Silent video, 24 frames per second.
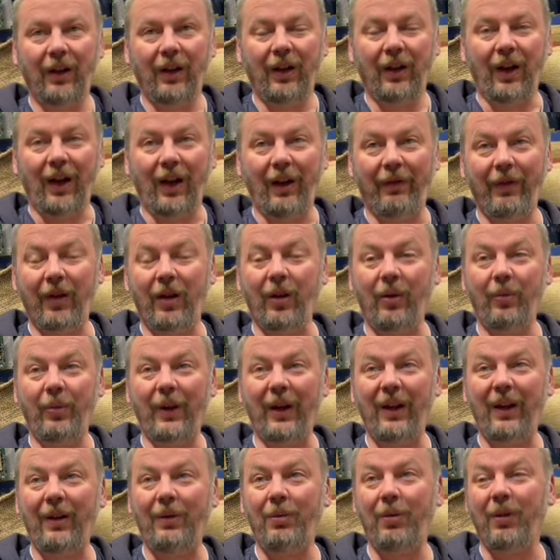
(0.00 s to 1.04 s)
Have a good
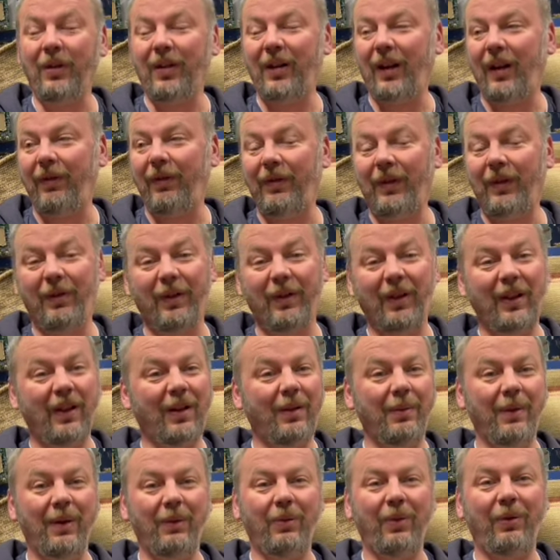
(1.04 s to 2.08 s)
week, what's left of it. I
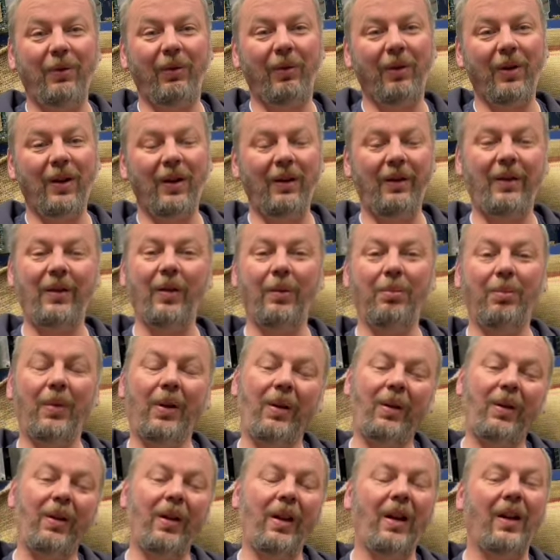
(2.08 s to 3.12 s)
mean, we've already done
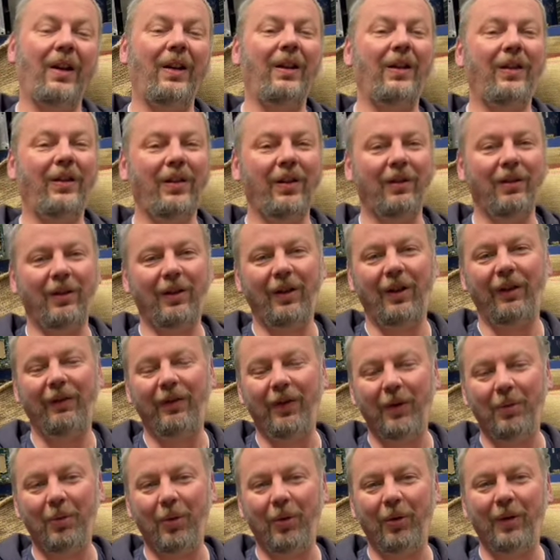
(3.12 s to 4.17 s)
Monday, so there's only a
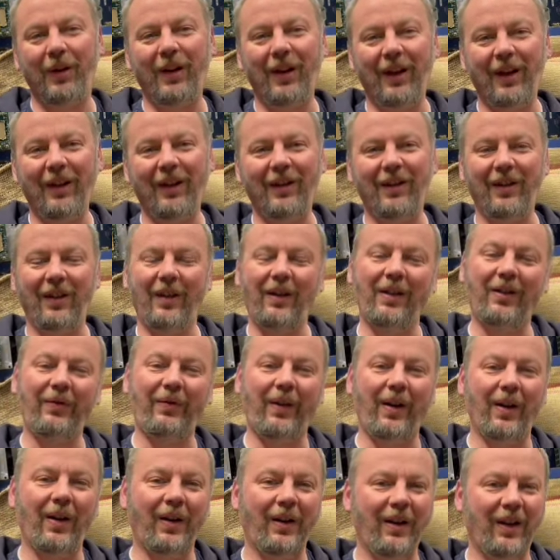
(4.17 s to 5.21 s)
few more days, and it's
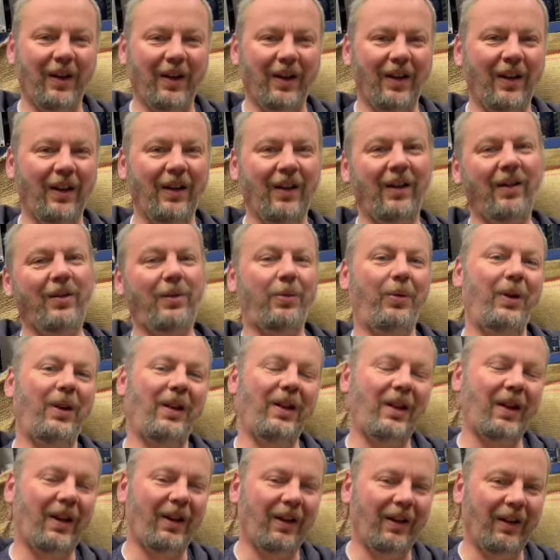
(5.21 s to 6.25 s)
Friday again, it's the
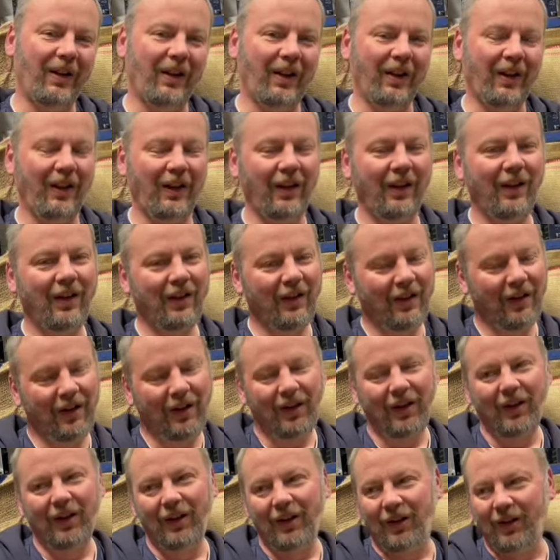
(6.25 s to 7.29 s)
weekend again.
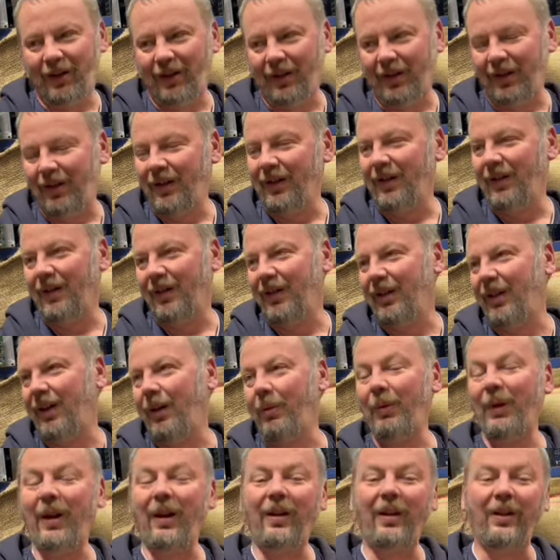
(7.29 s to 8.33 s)
And then
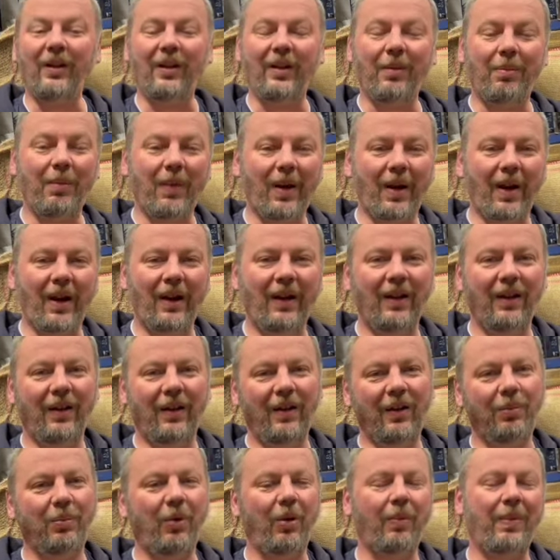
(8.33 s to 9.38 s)
we head into May, and
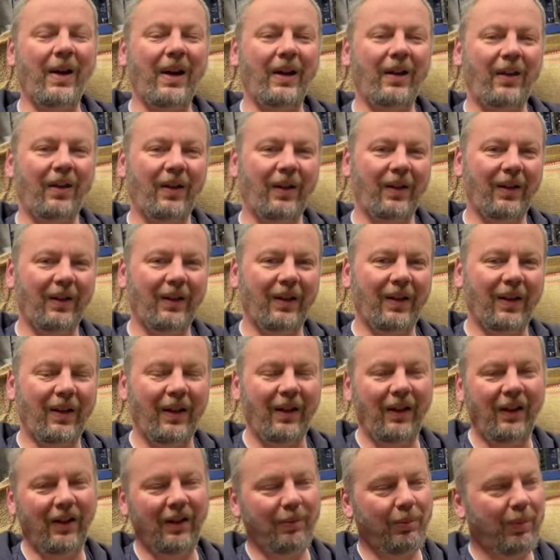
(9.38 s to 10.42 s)
there's more bank
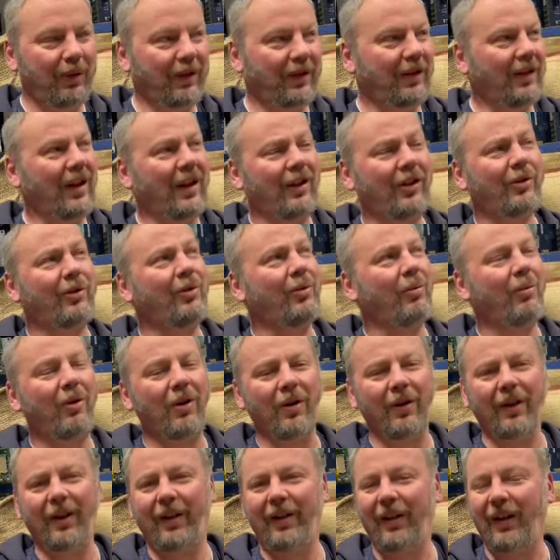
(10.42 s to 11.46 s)
holidays, plus an extra
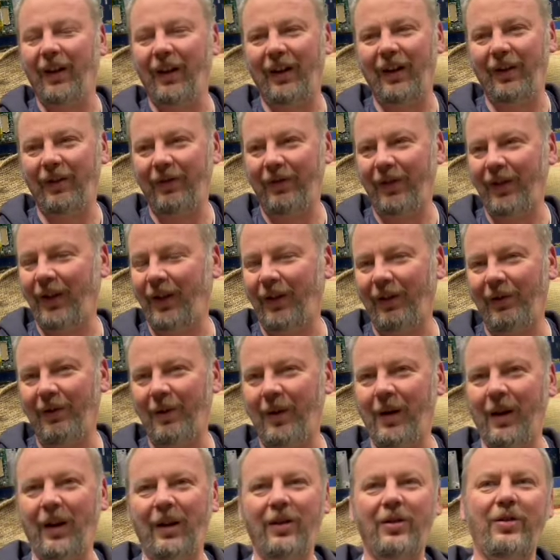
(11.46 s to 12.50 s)
one, I think, for the
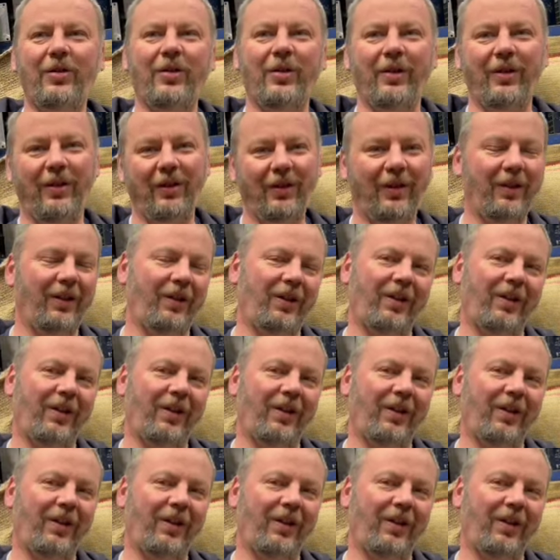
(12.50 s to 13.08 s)
coronation.